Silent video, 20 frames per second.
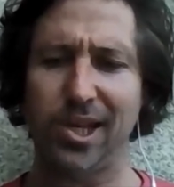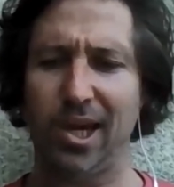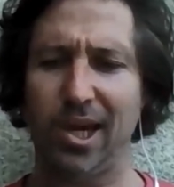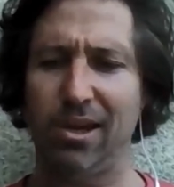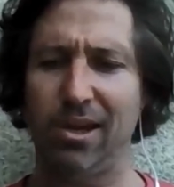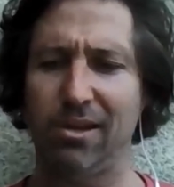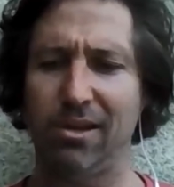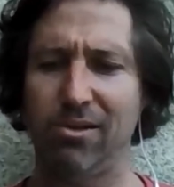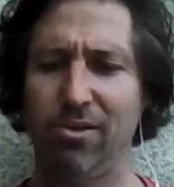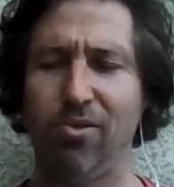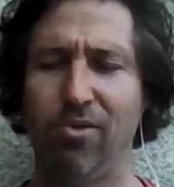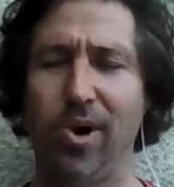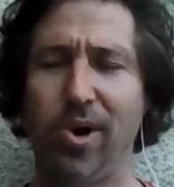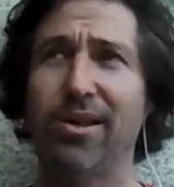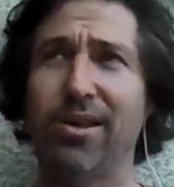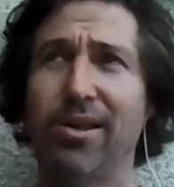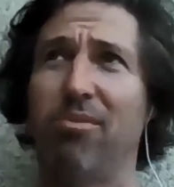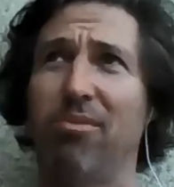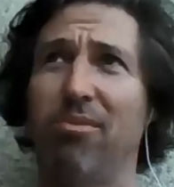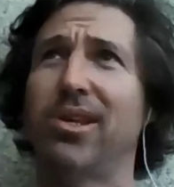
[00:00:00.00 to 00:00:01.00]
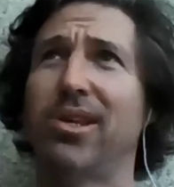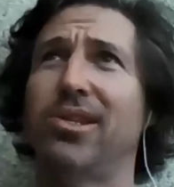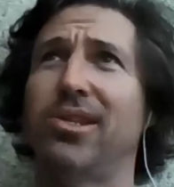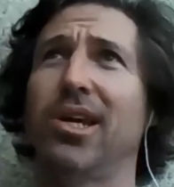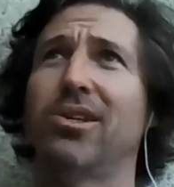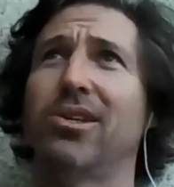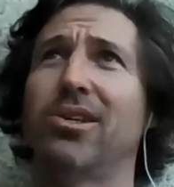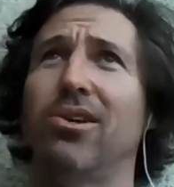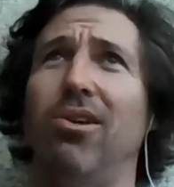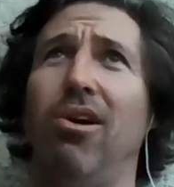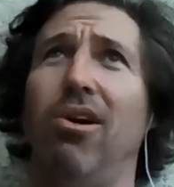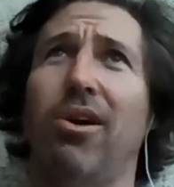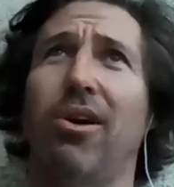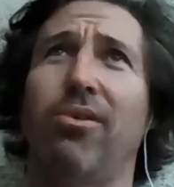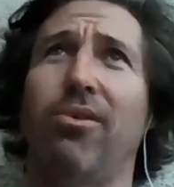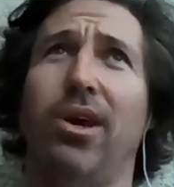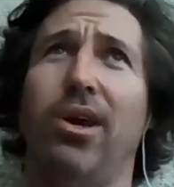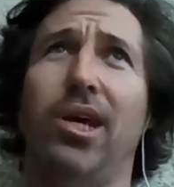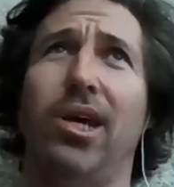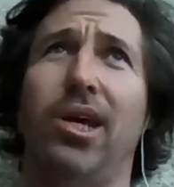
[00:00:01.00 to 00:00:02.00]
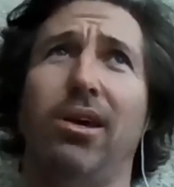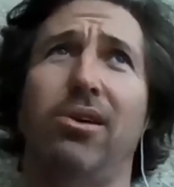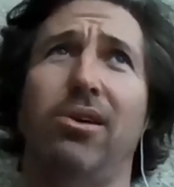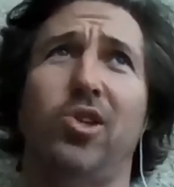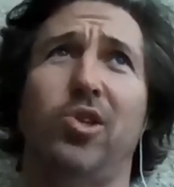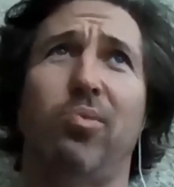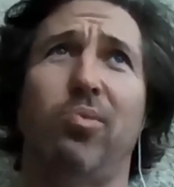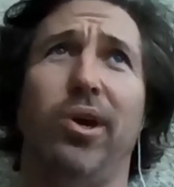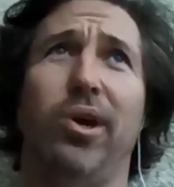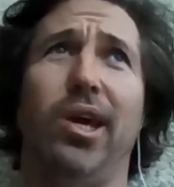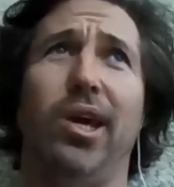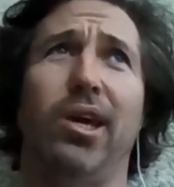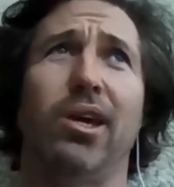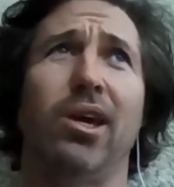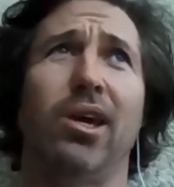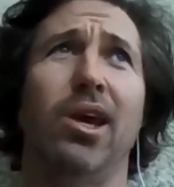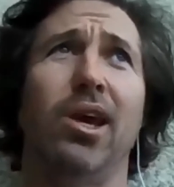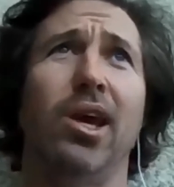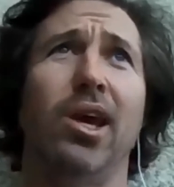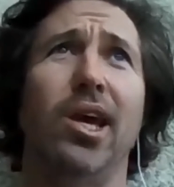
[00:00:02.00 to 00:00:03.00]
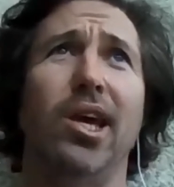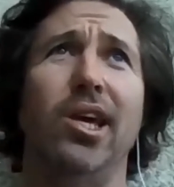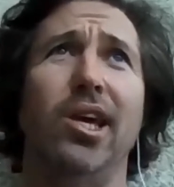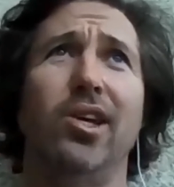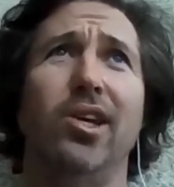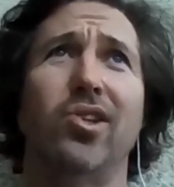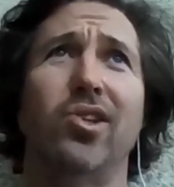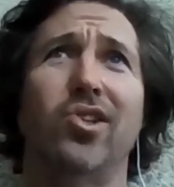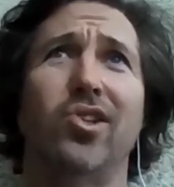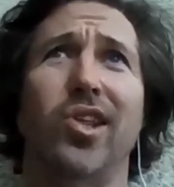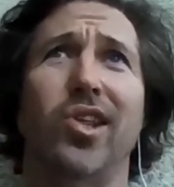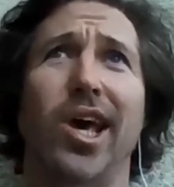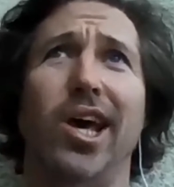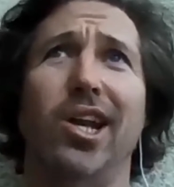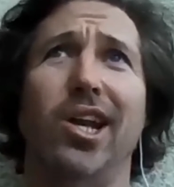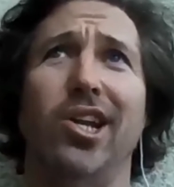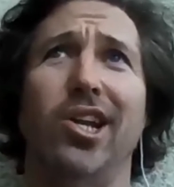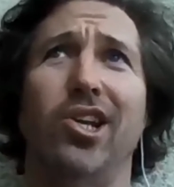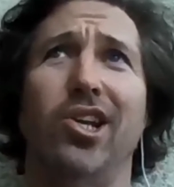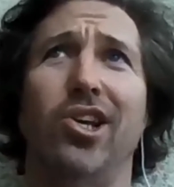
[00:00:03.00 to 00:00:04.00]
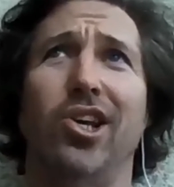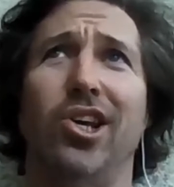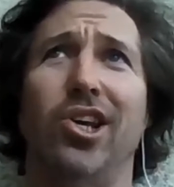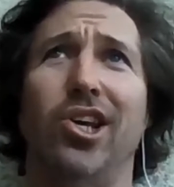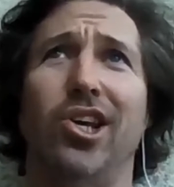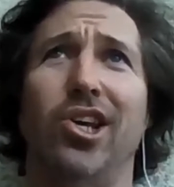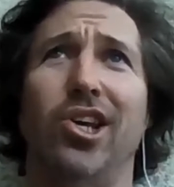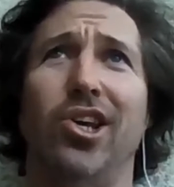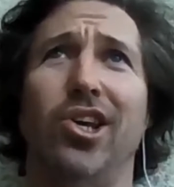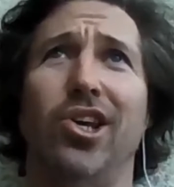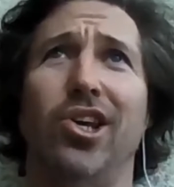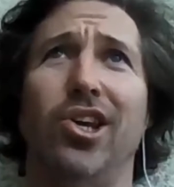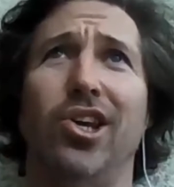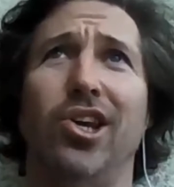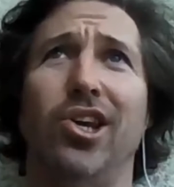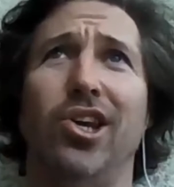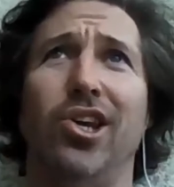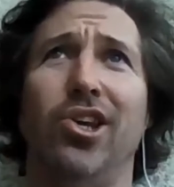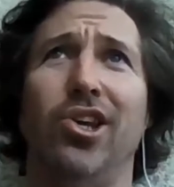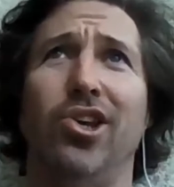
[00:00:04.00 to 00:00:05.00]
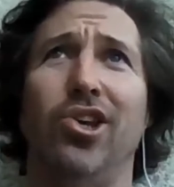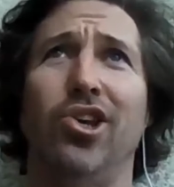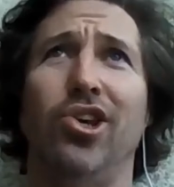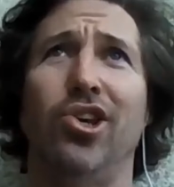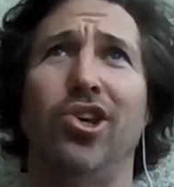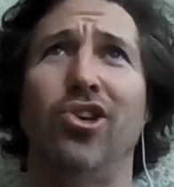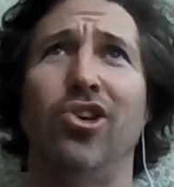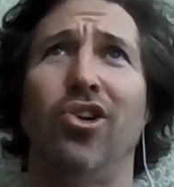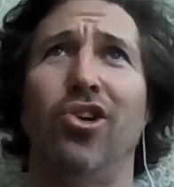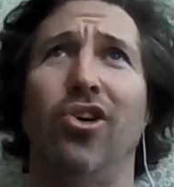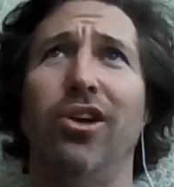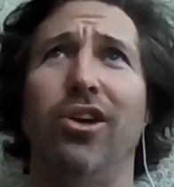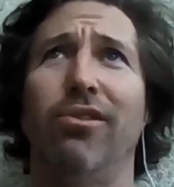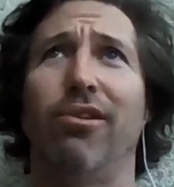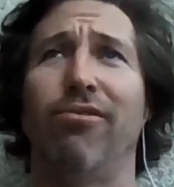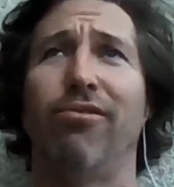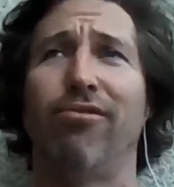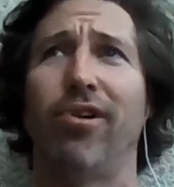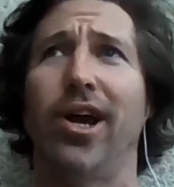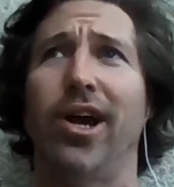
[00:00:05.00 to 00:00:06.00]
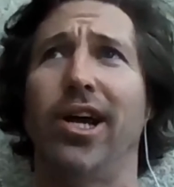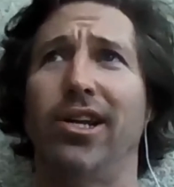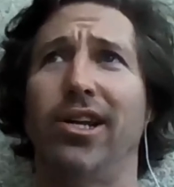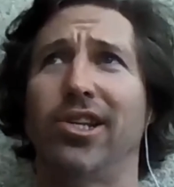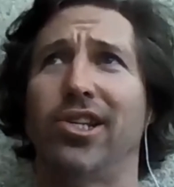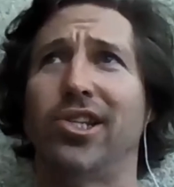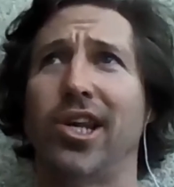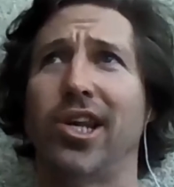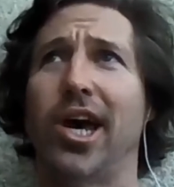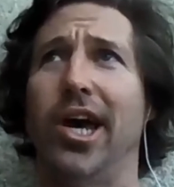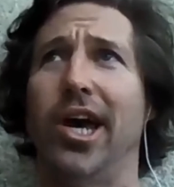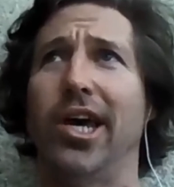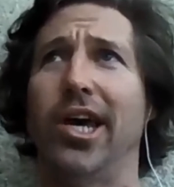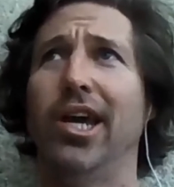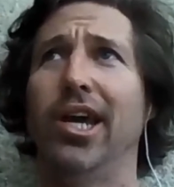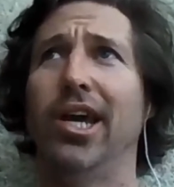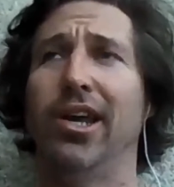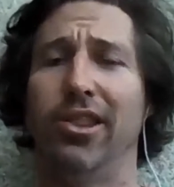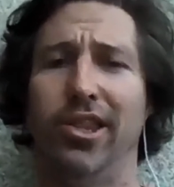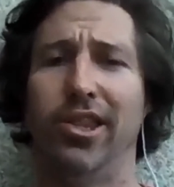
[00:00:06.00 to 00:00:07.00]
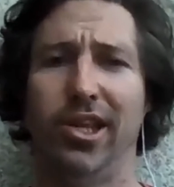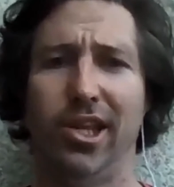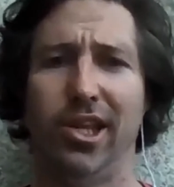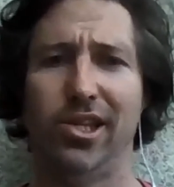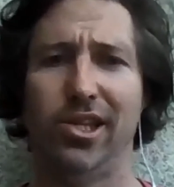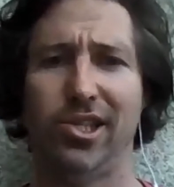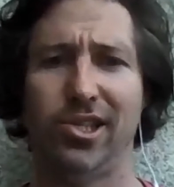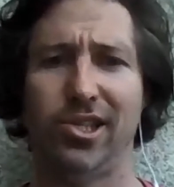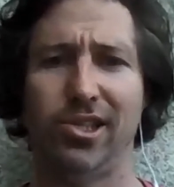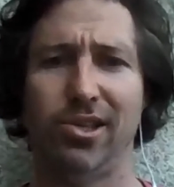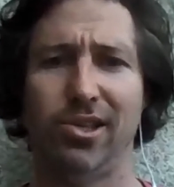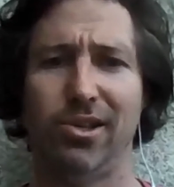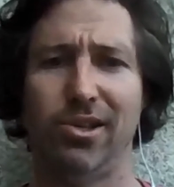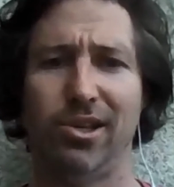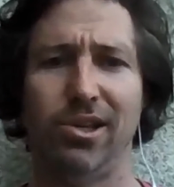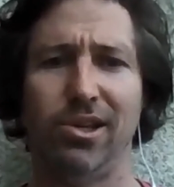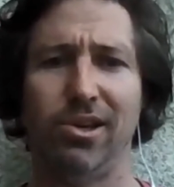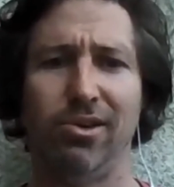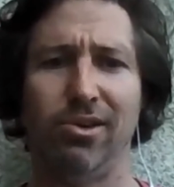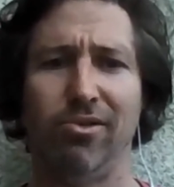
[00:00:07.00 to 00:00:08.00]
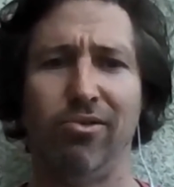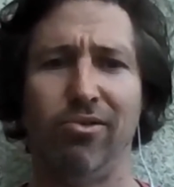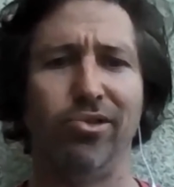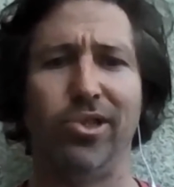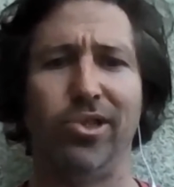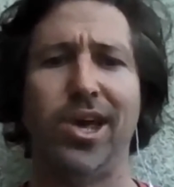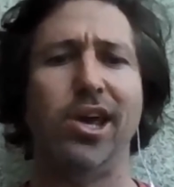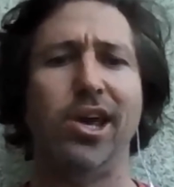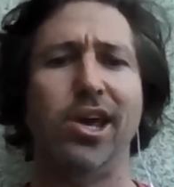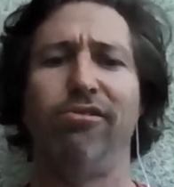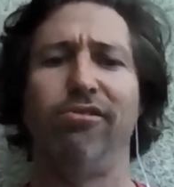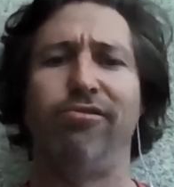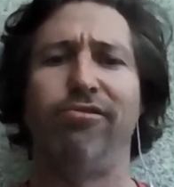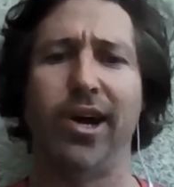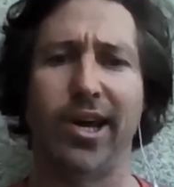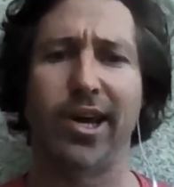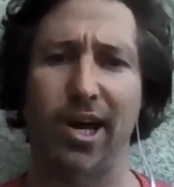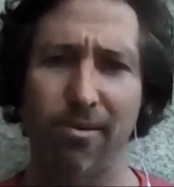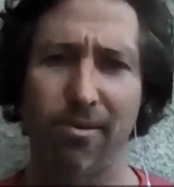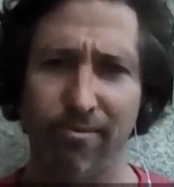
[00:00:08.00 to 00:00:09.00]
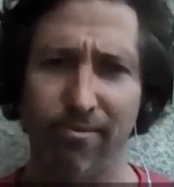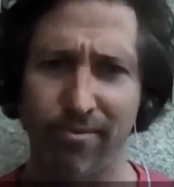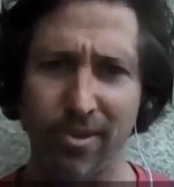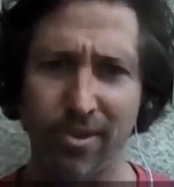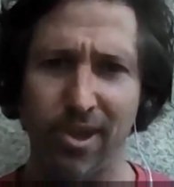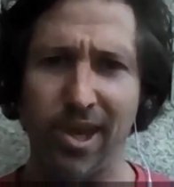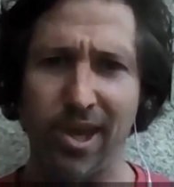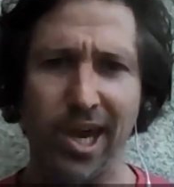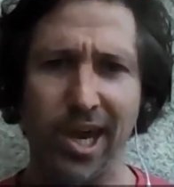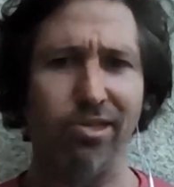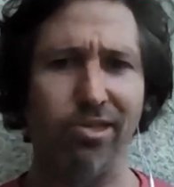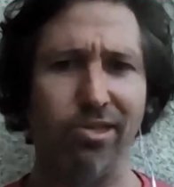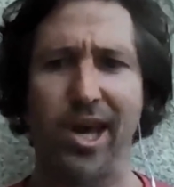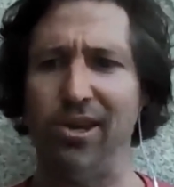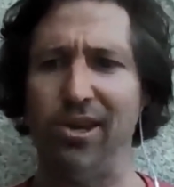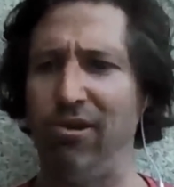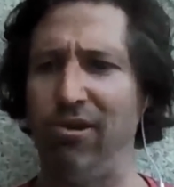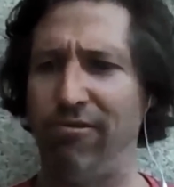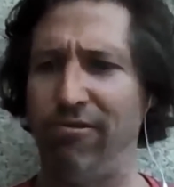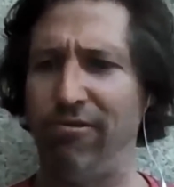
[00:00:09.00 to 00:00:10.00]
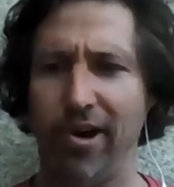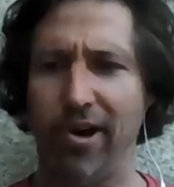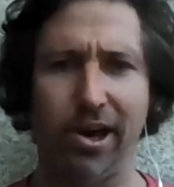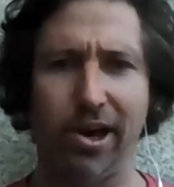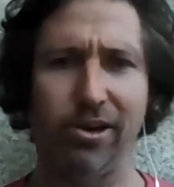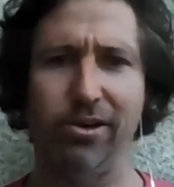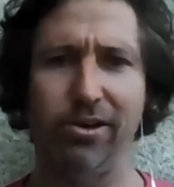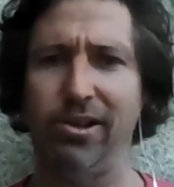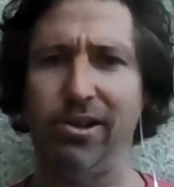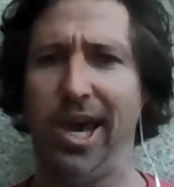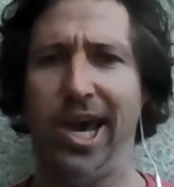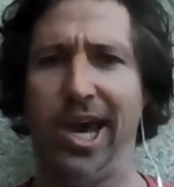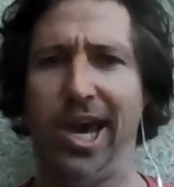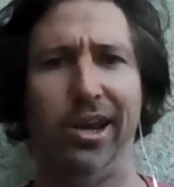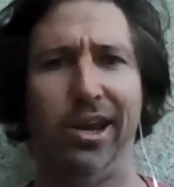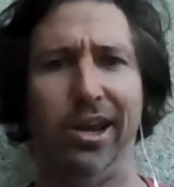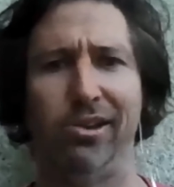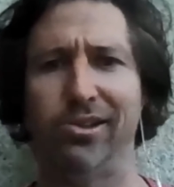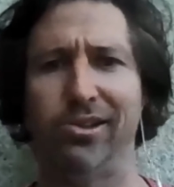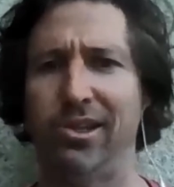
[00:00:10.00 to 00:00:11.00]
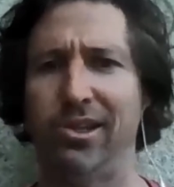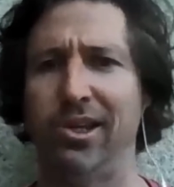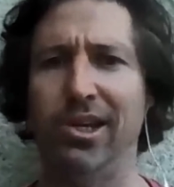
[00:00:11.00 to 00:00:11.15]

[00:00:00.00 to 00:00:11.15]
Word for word: thing, or one of the best things I like when I hear you speak, is that you're not afraid to say that it's that you fuck up and that you fail and